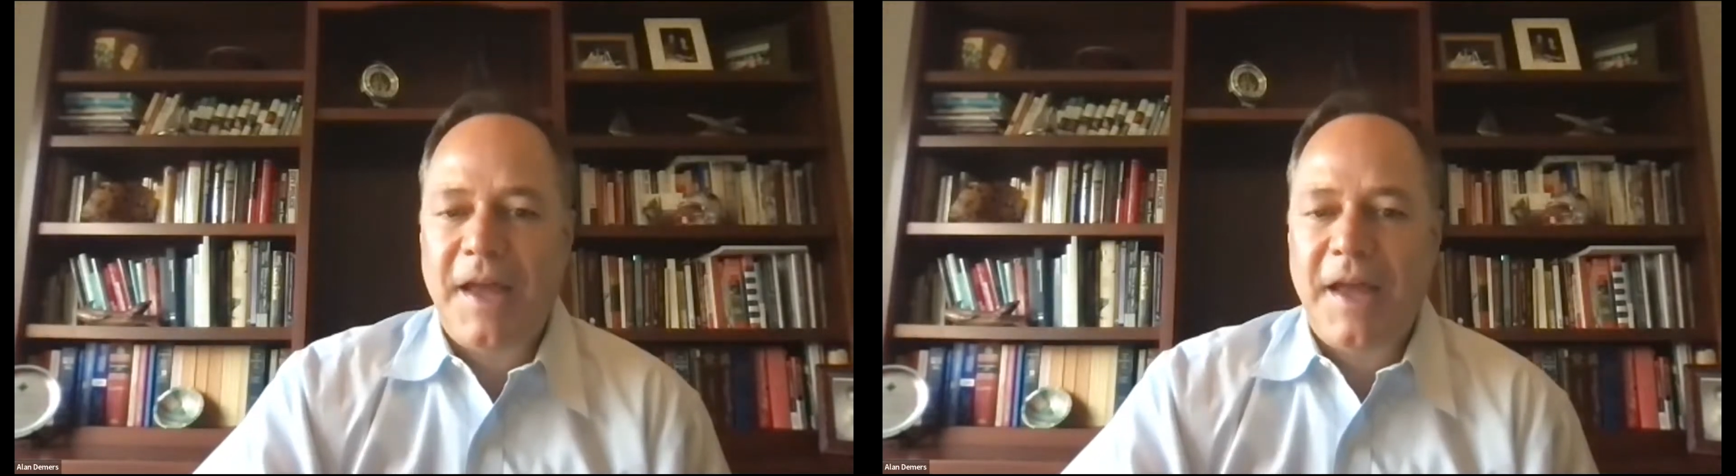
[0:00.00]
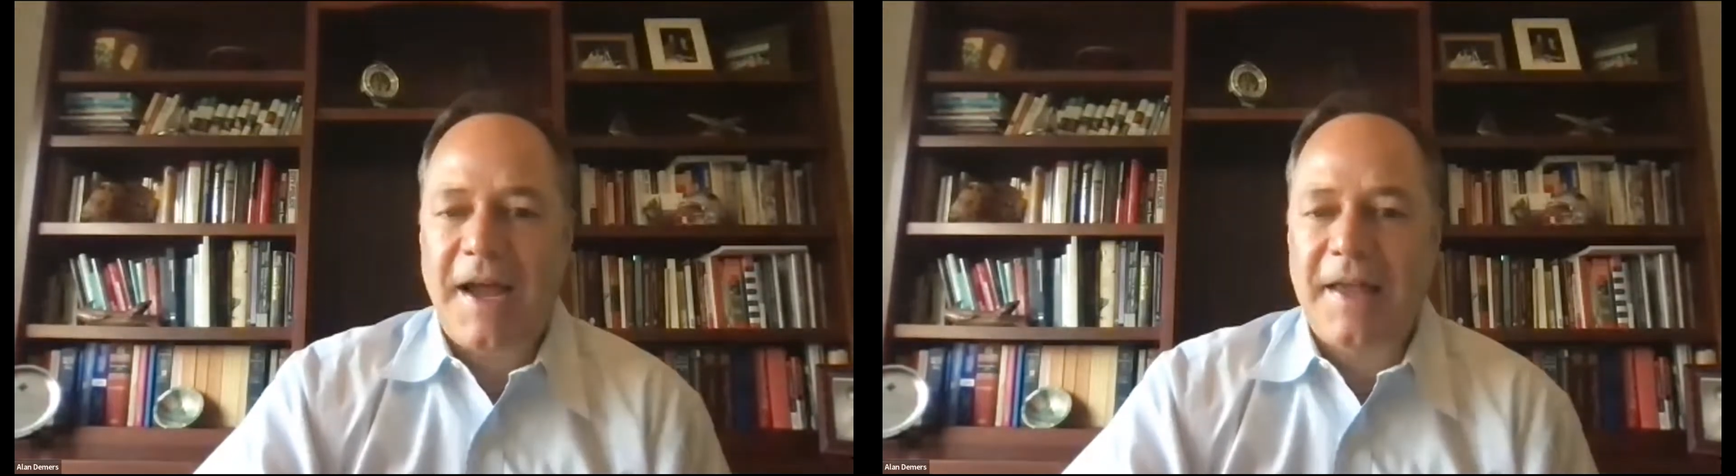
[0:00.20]

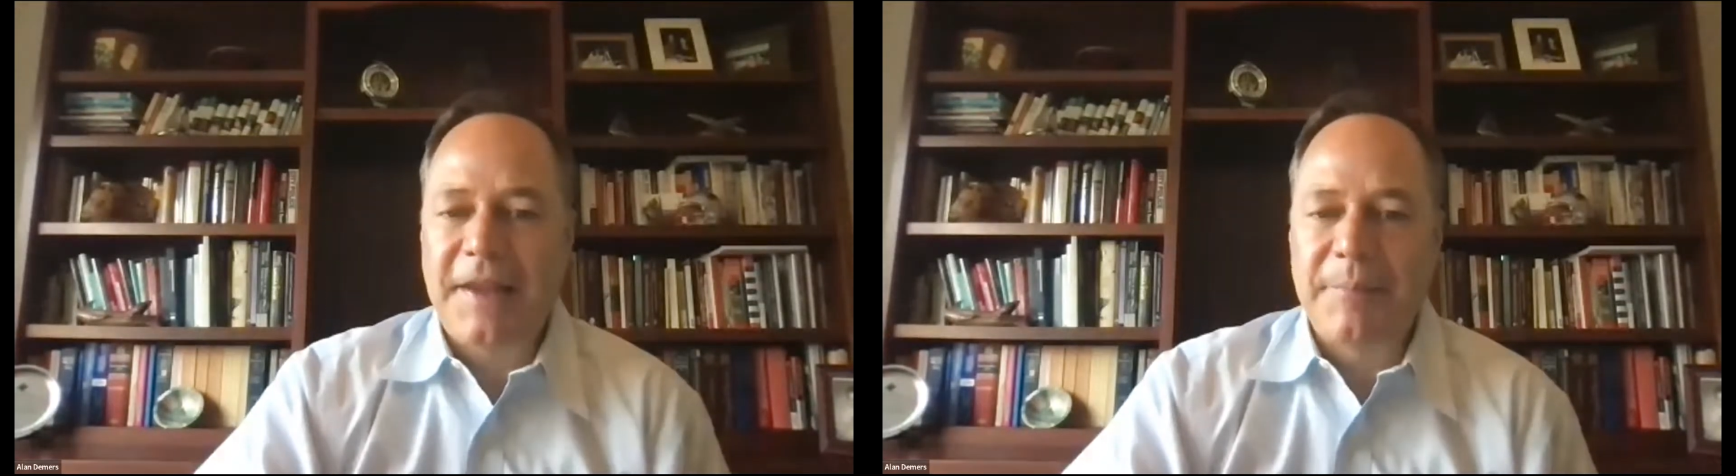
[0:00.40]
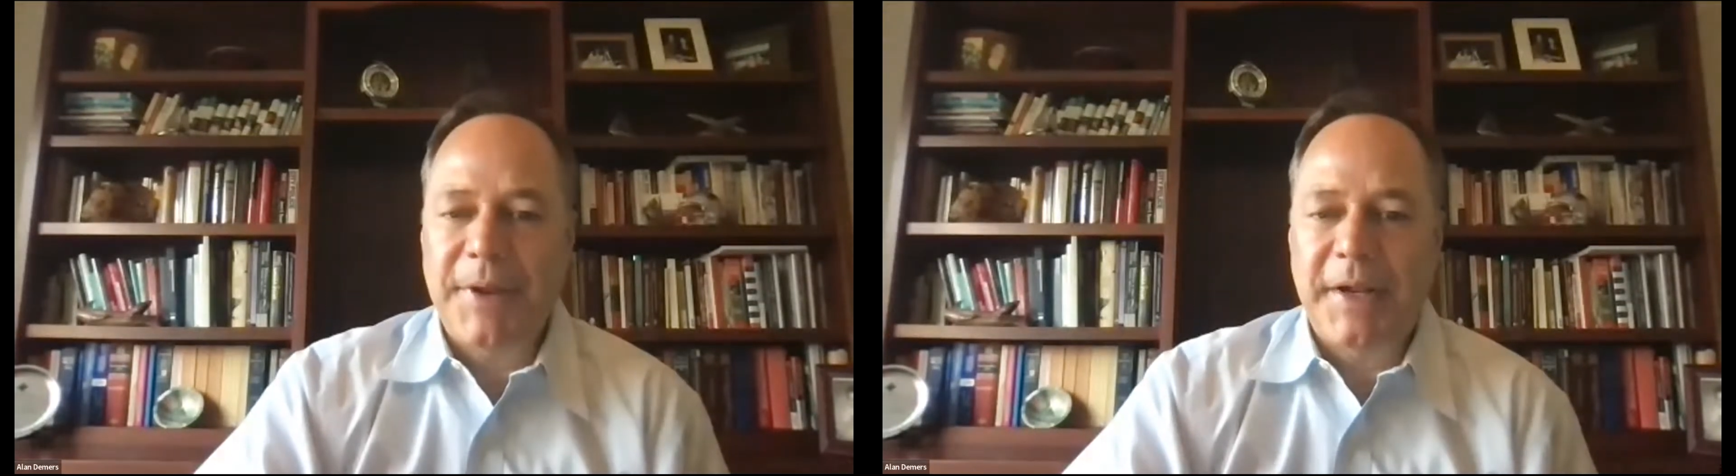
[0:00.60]
Highly
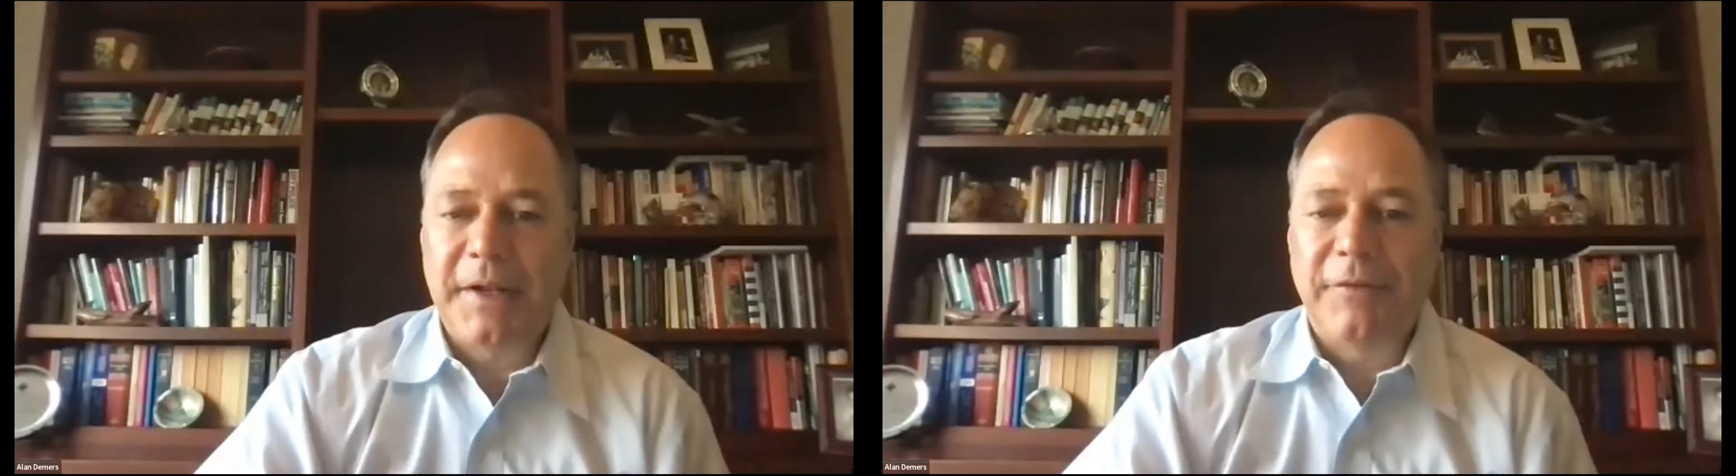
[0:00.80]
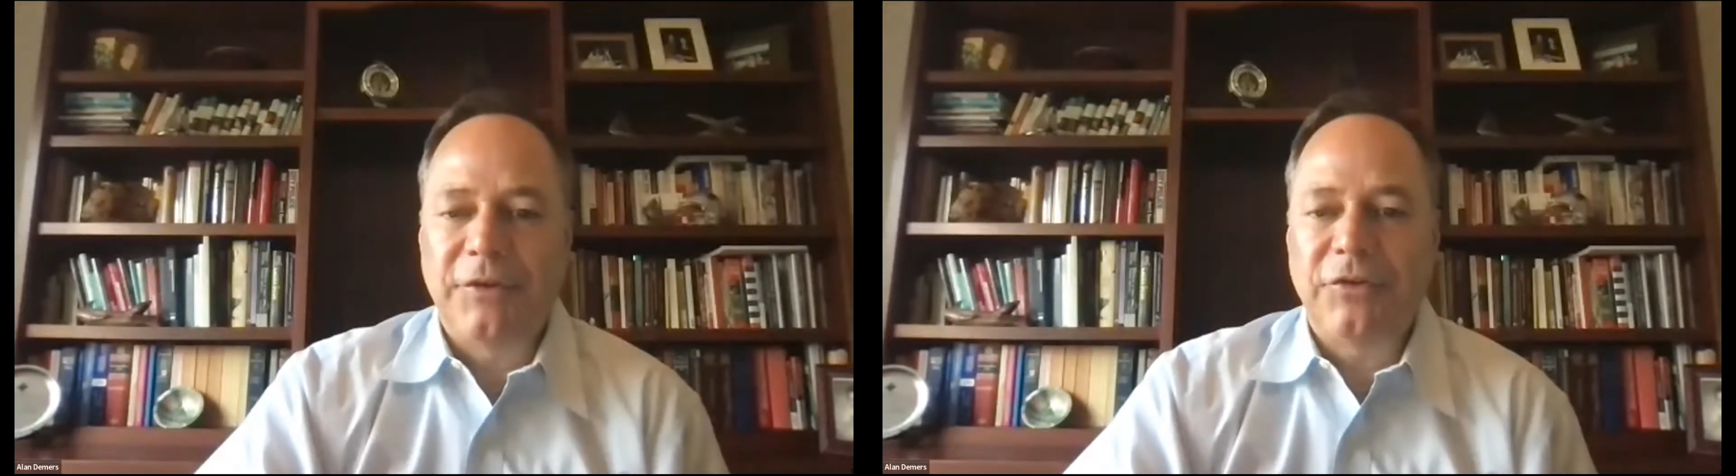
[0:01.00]

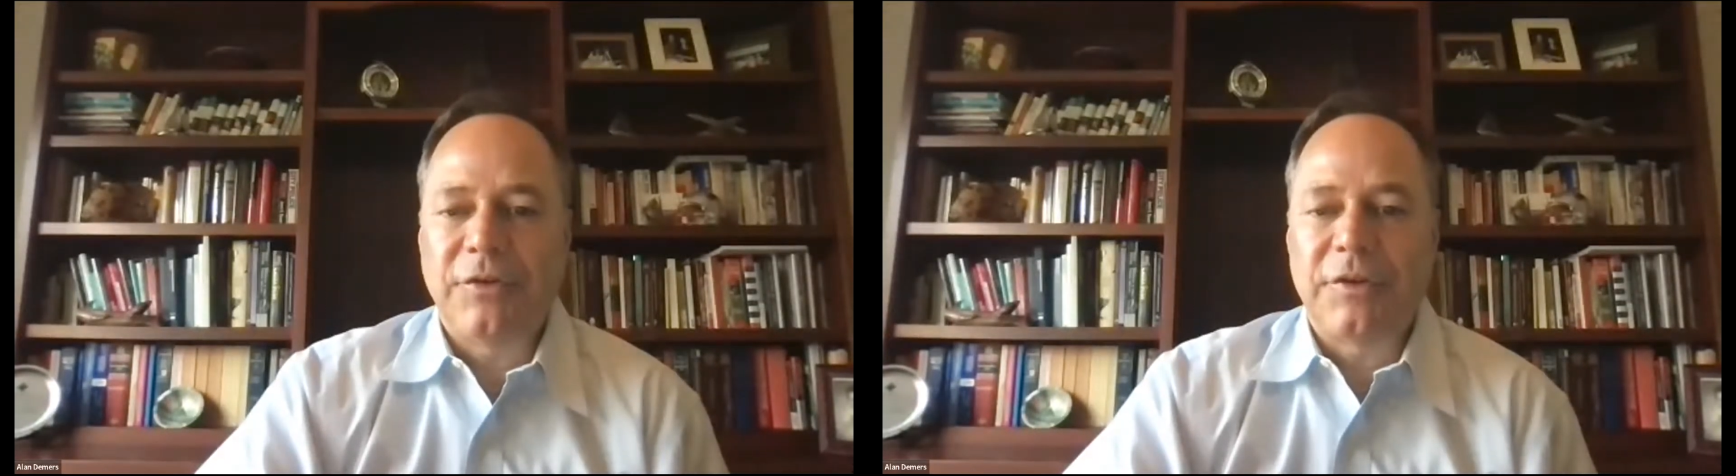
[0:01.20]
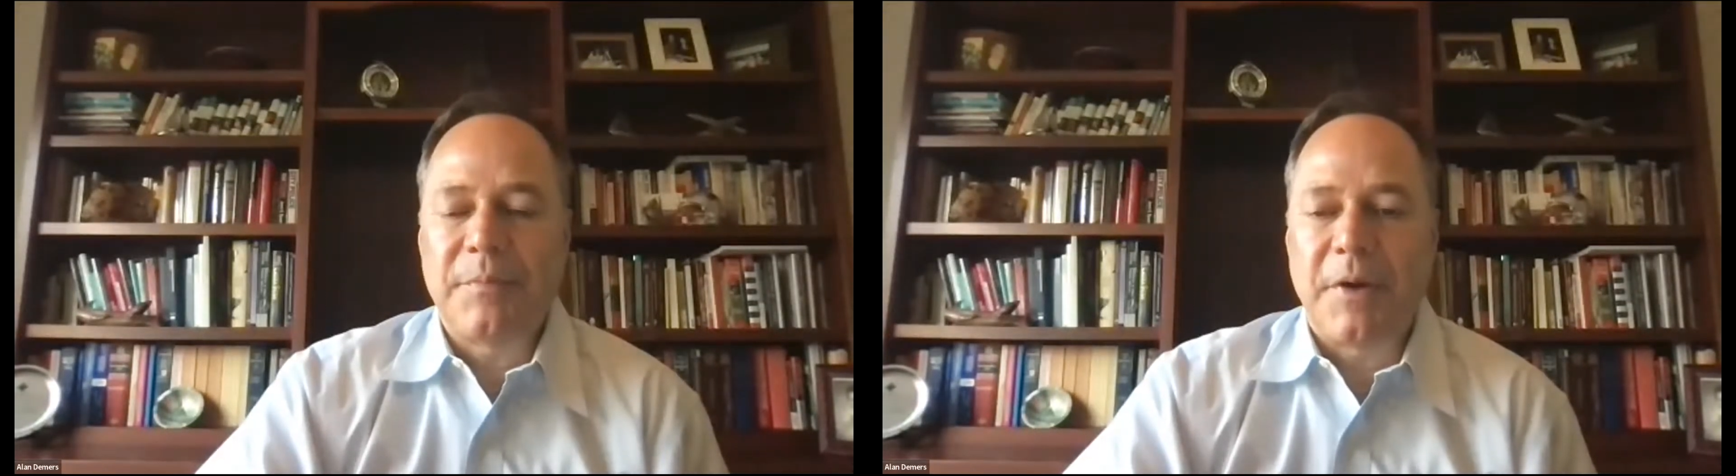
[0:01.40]
competitive insurance